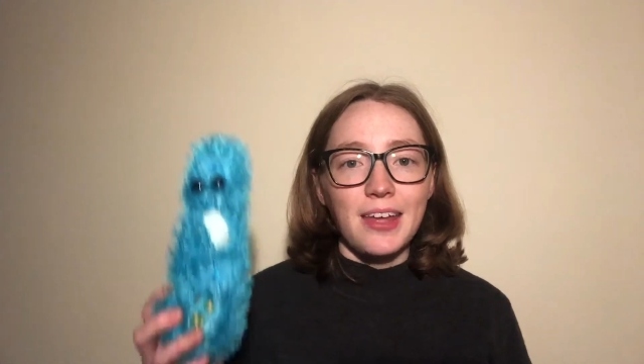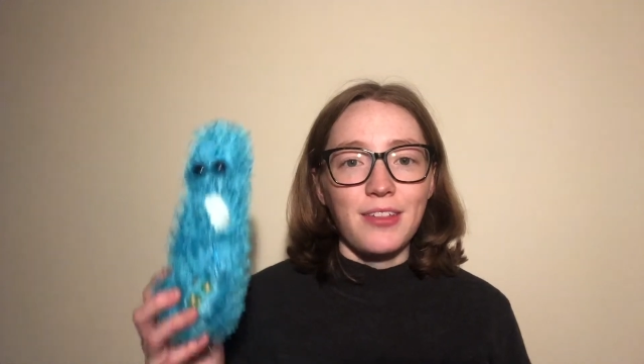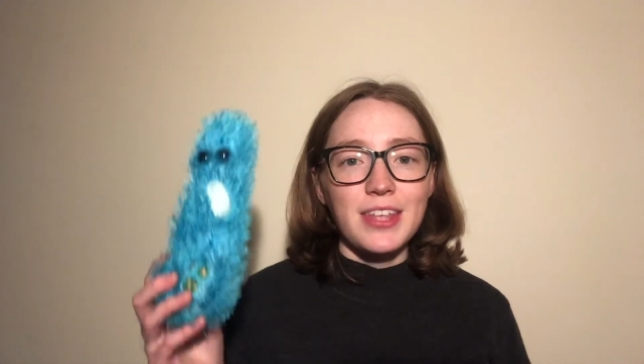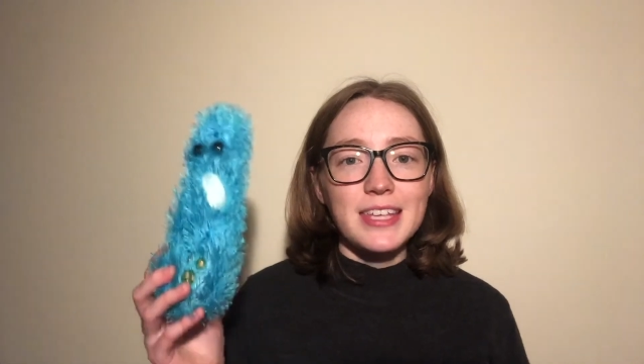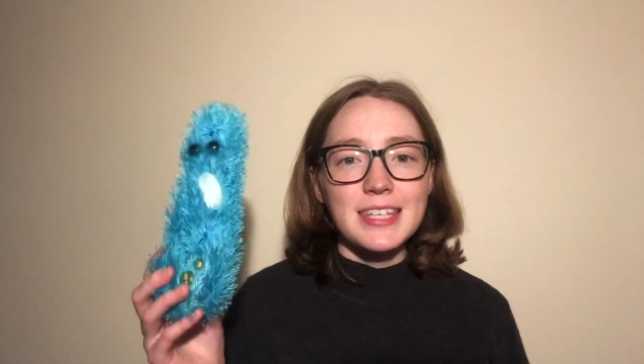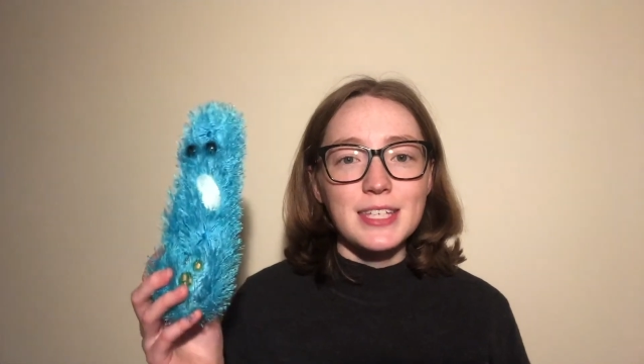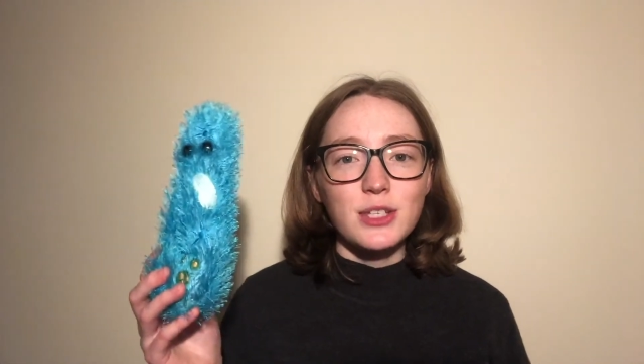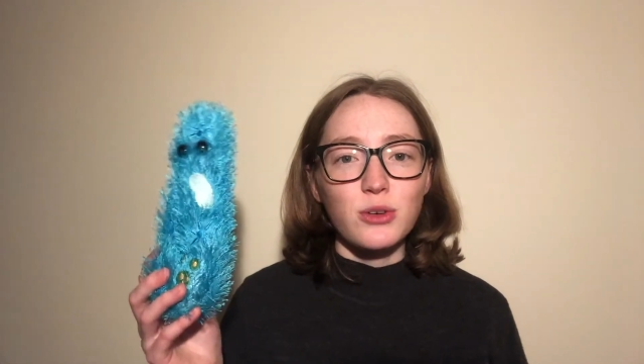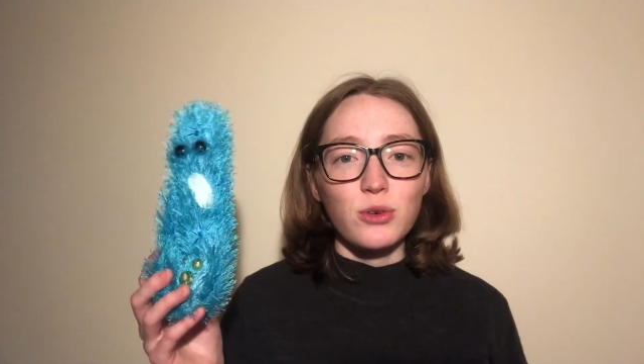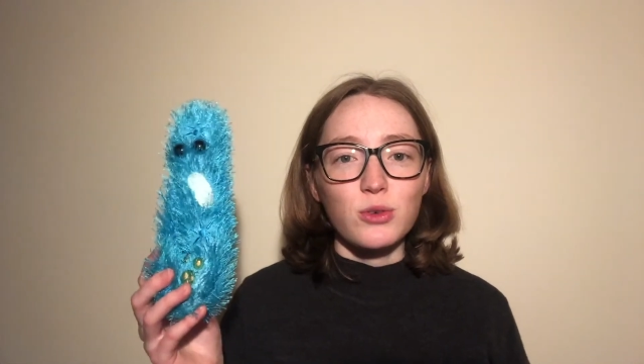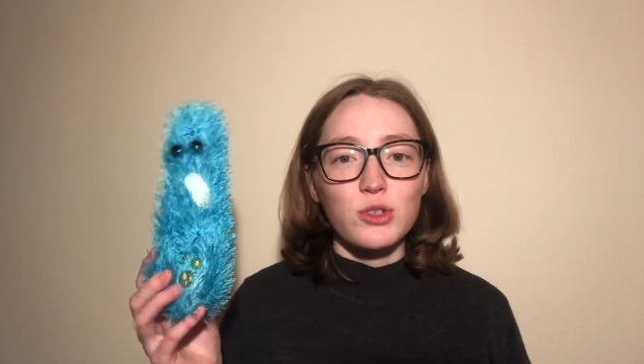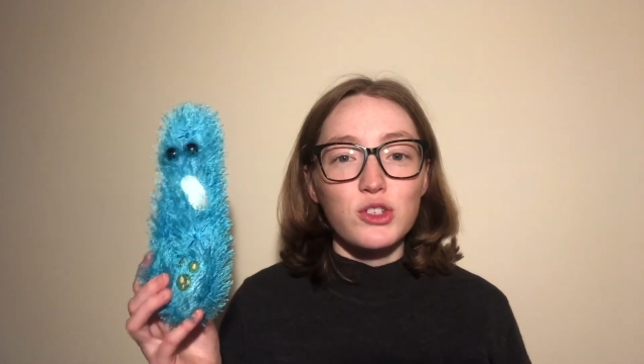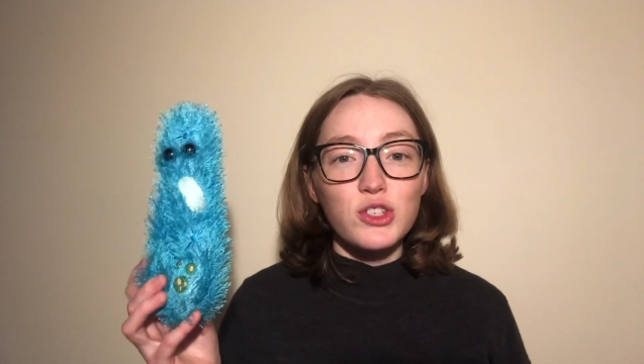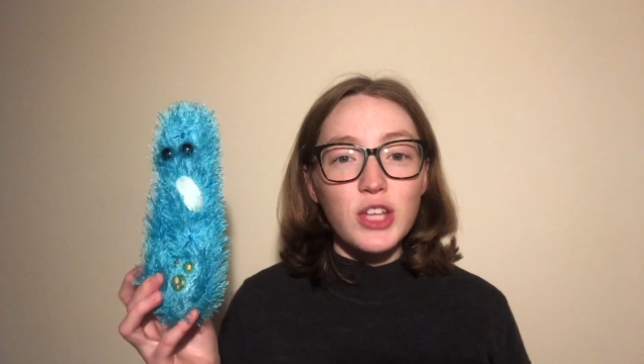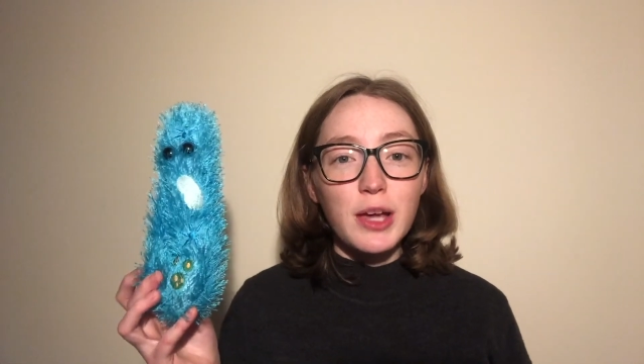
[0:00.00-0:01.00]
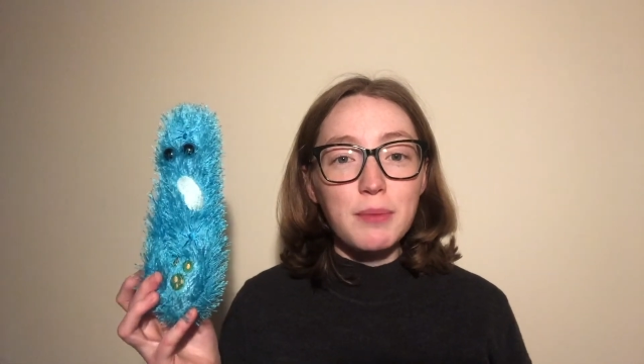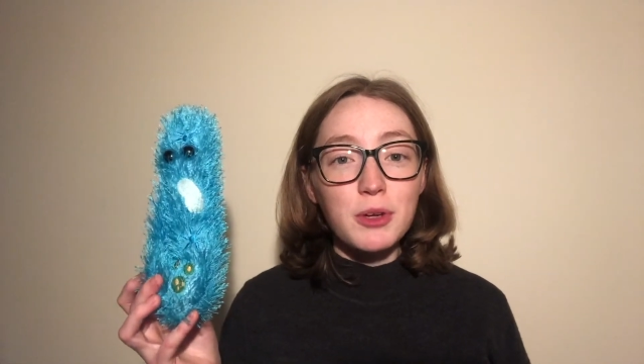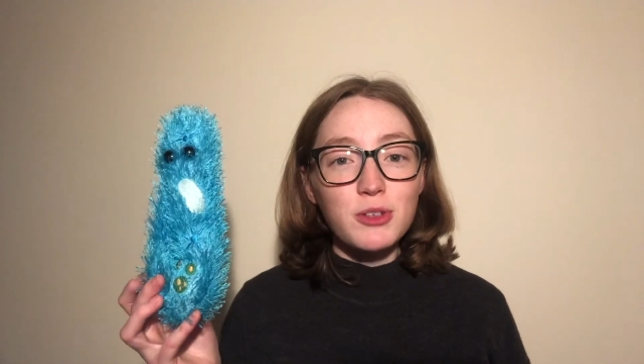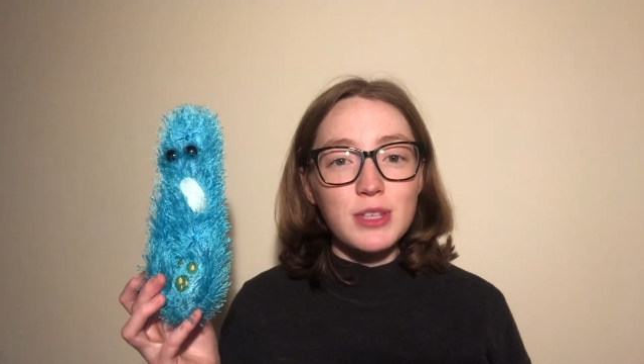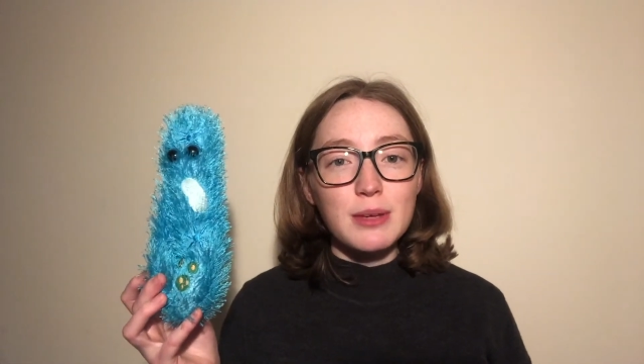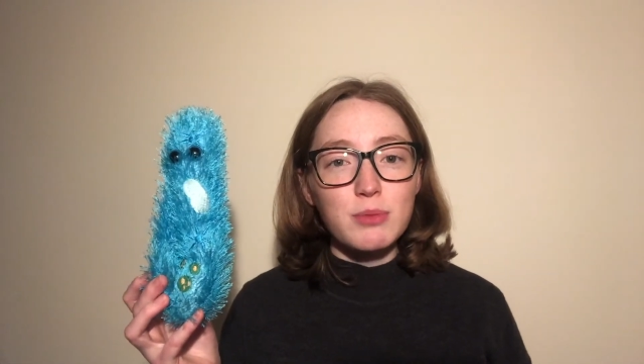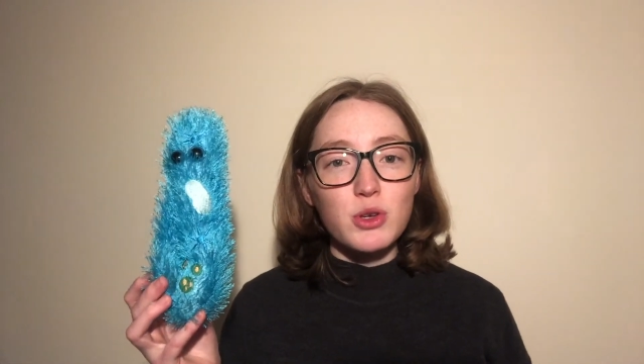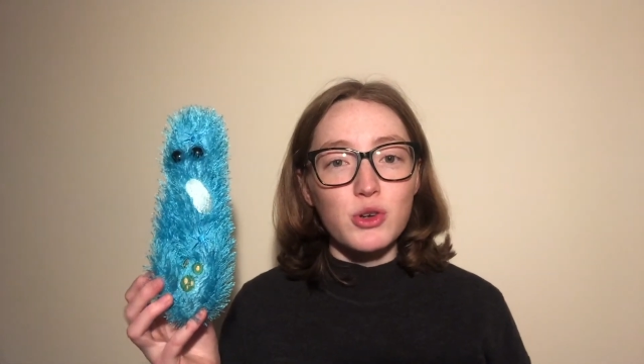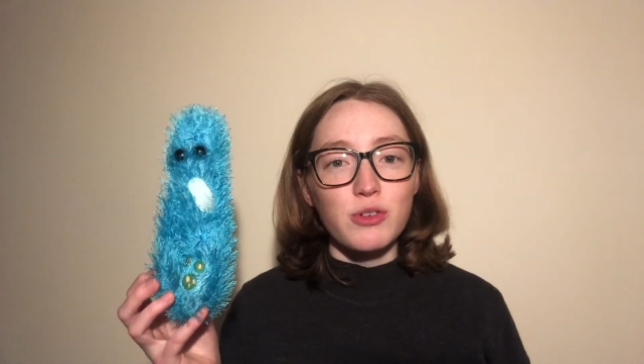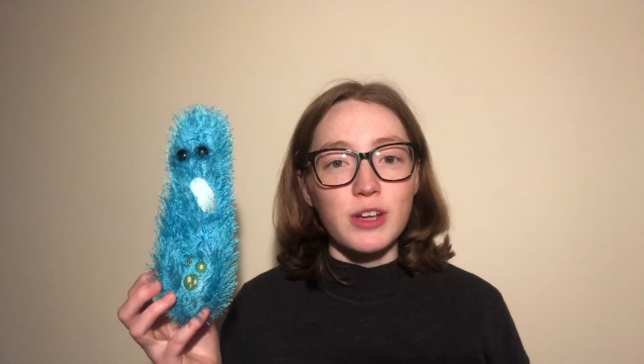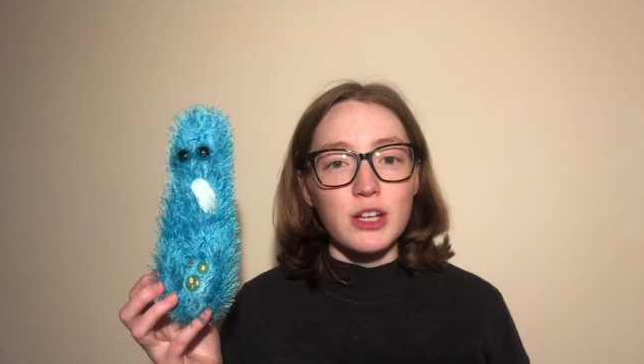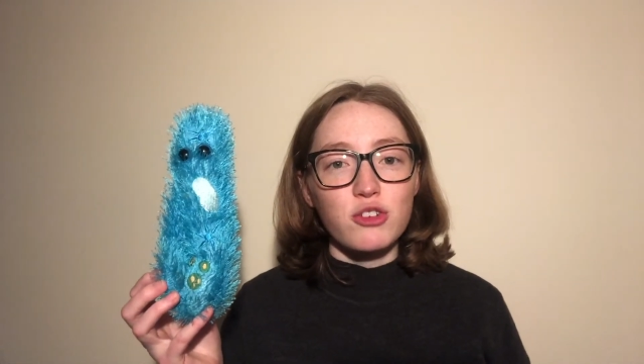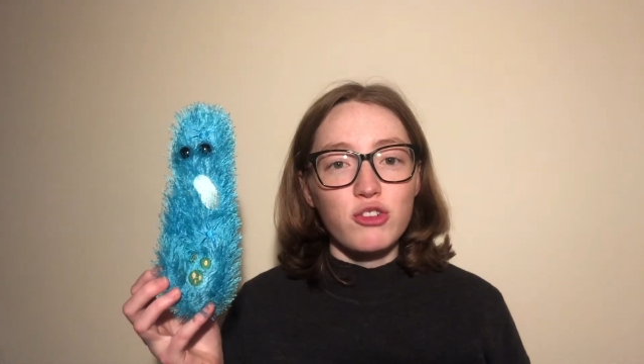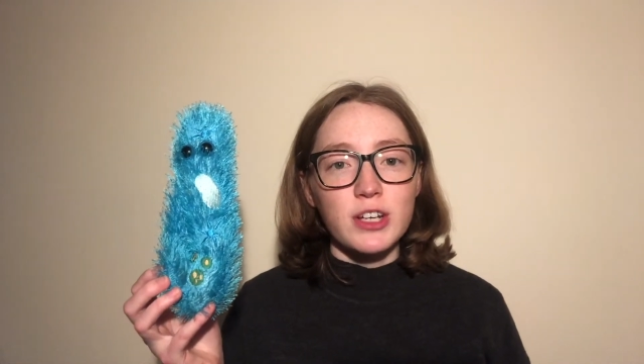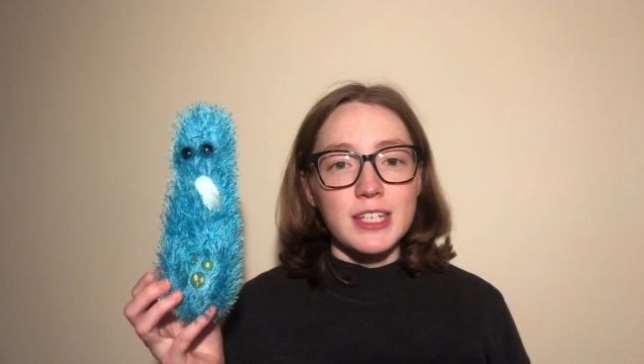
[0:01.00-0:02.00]
Now this is called Zymo
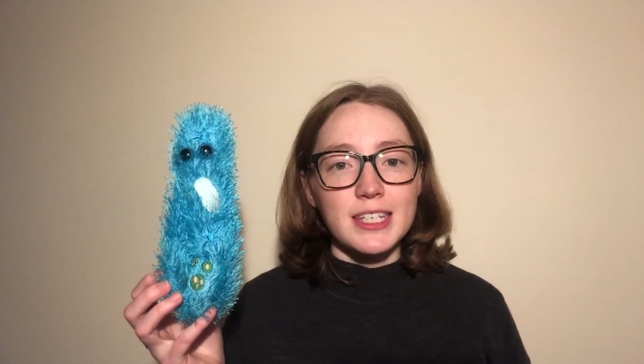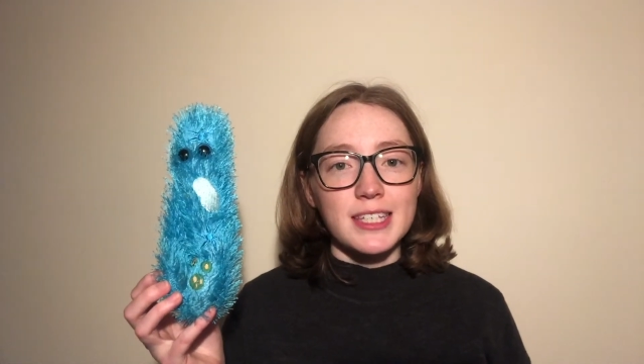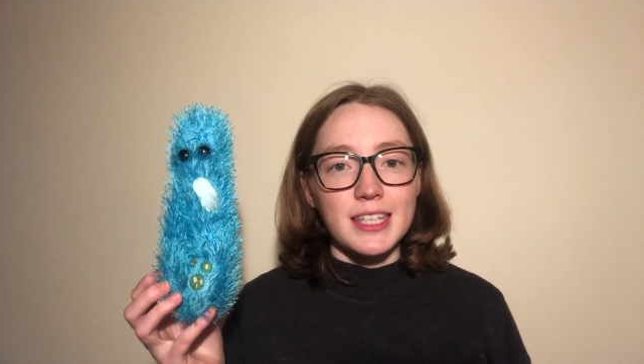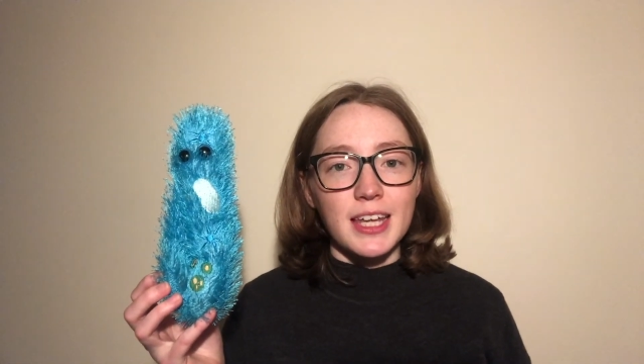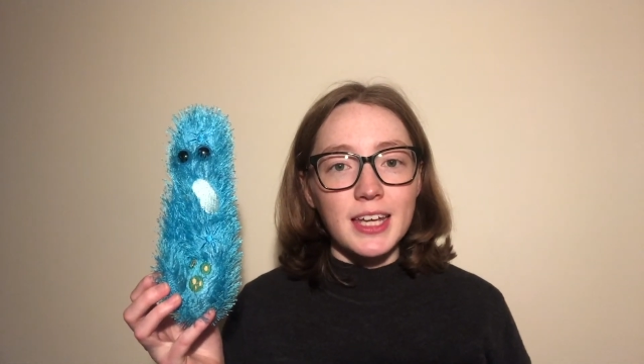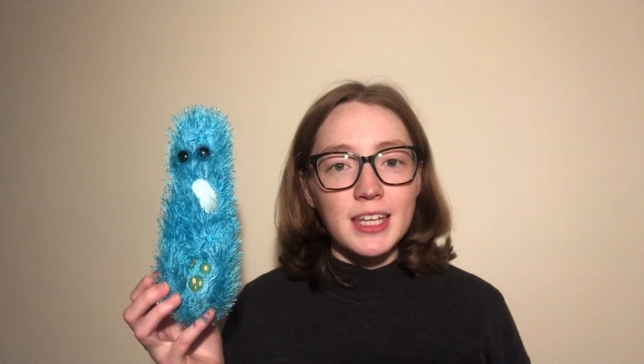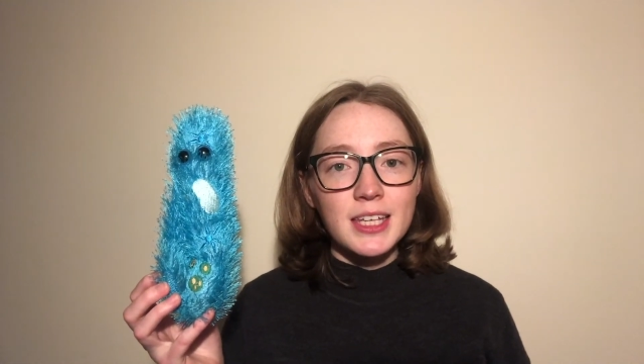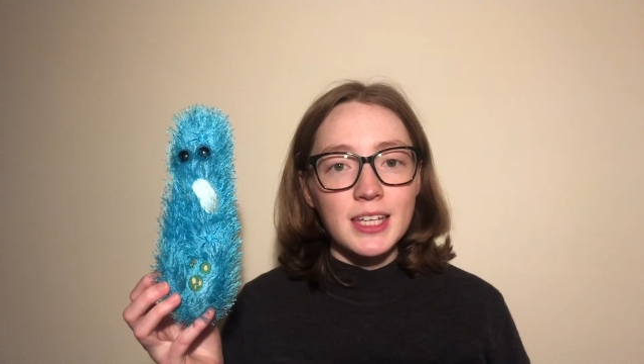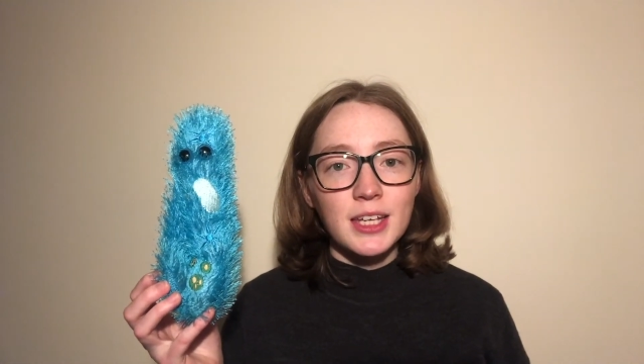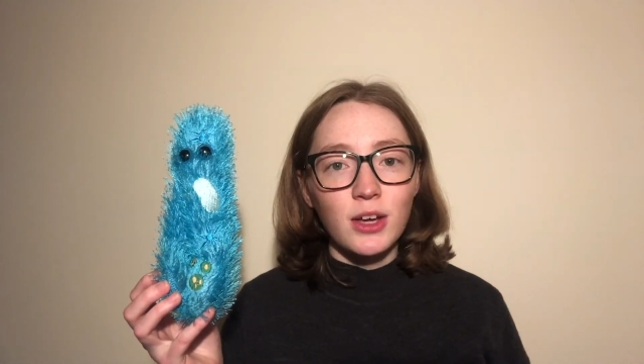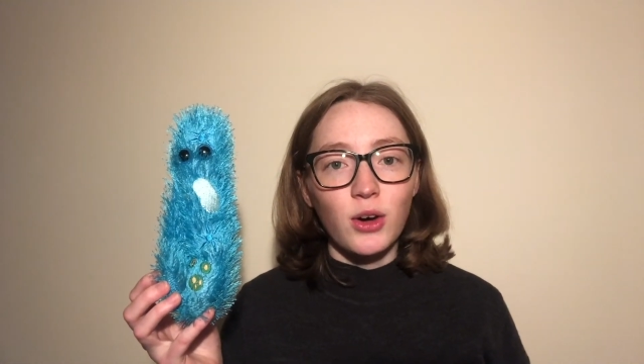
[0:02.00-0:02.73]
Septoria tritici,